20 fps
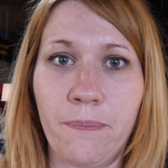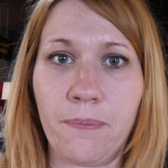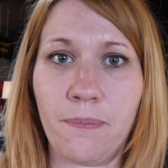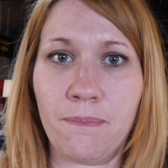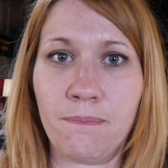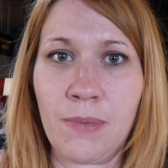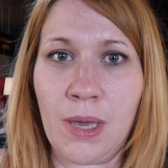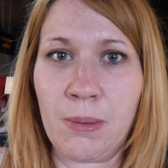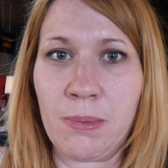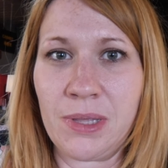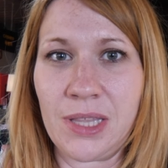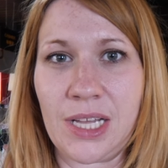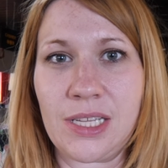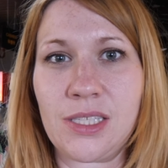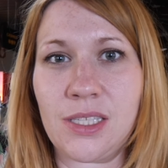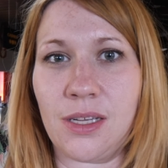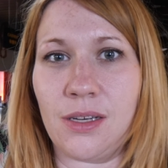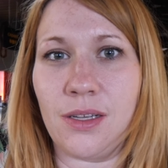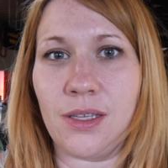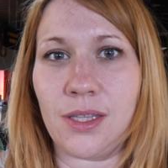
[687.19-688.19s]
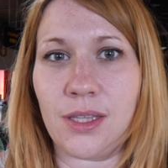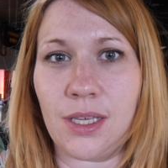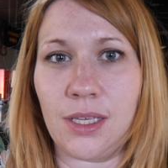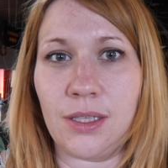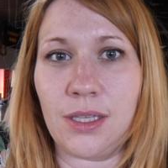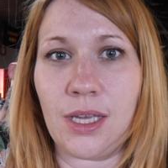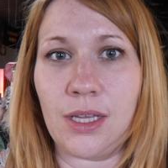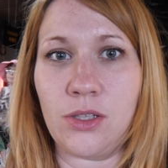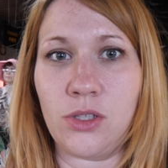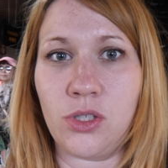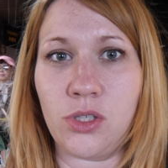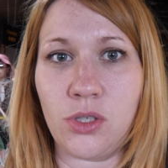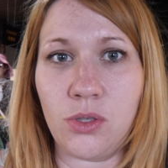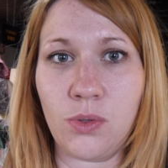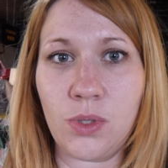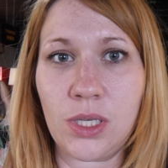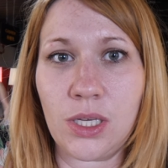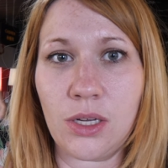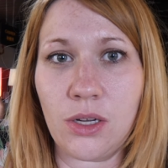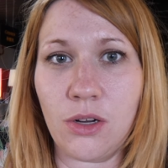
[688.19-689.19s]
Maybe that's not a thing they do
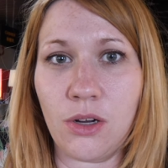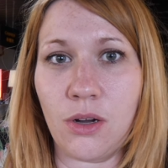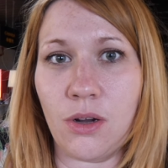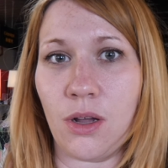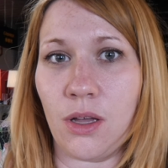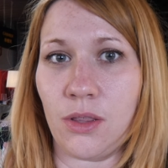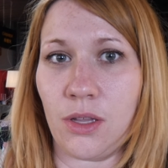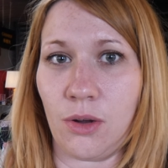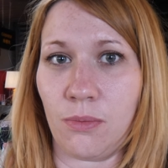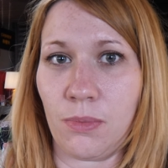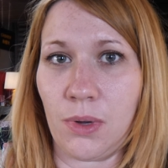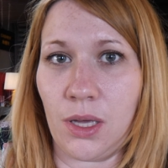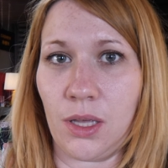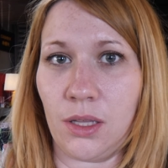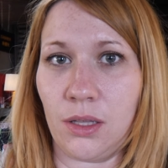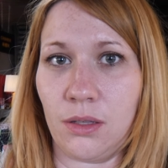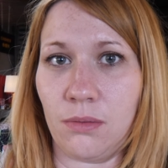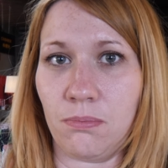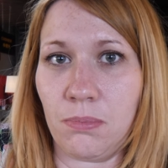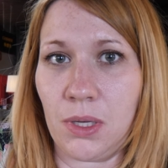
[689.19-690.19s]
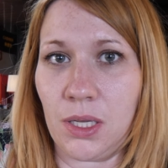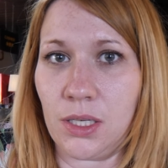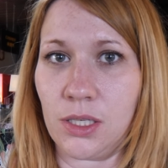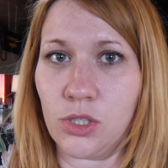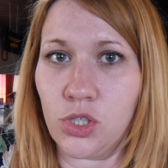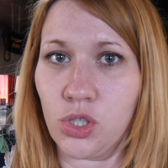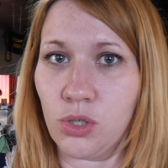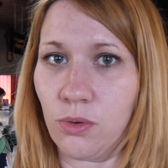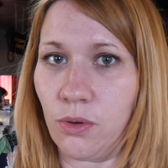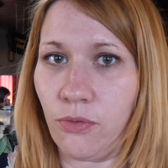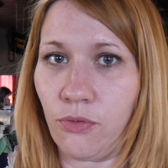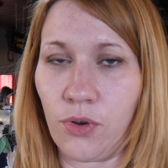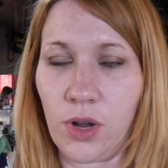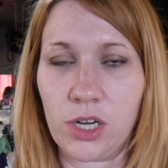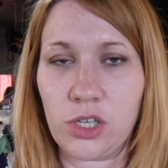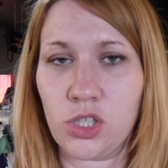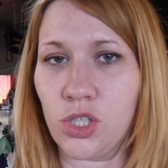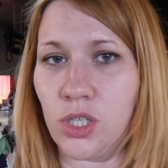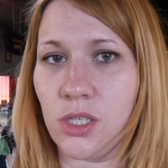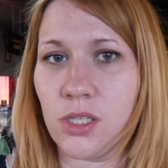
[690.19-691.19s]
here. There might be an issue with
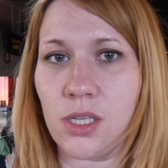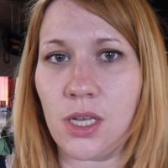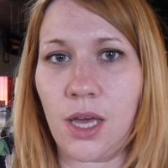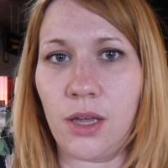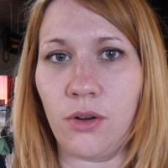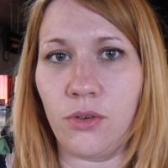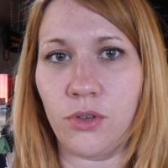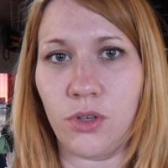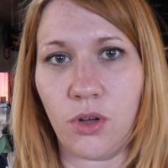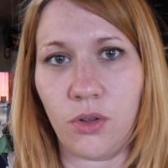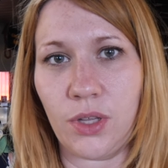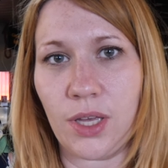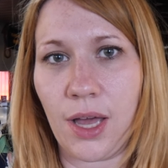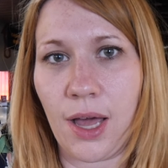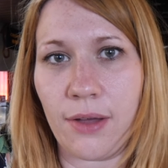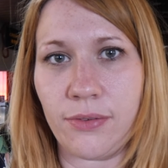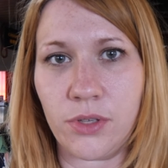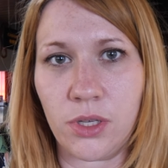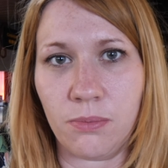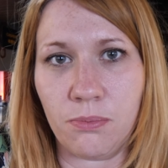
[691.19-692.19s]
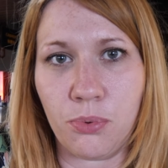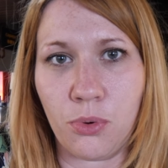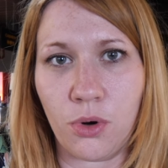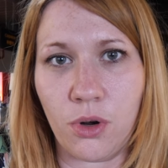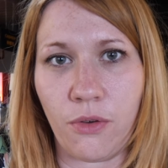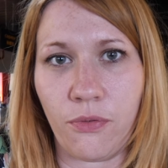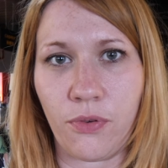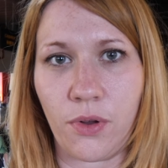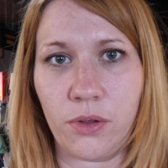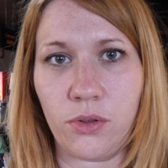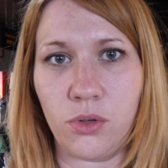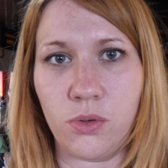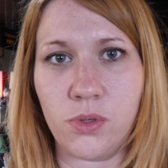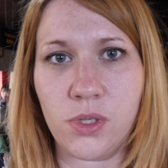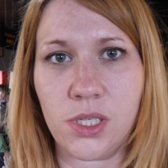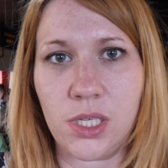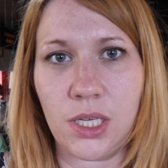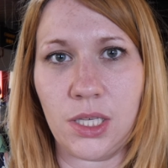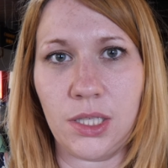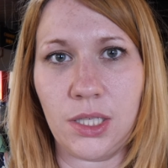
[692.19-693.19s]
freshness. I don't know. They have to import it from New
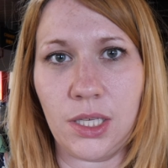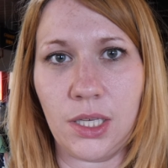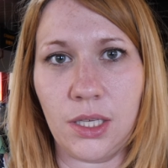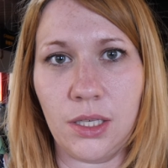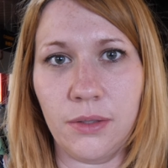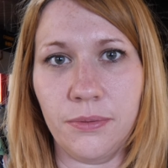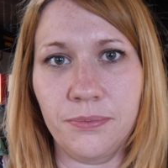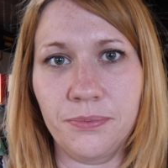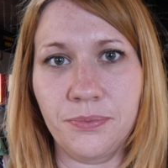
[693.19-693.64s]
Zealand.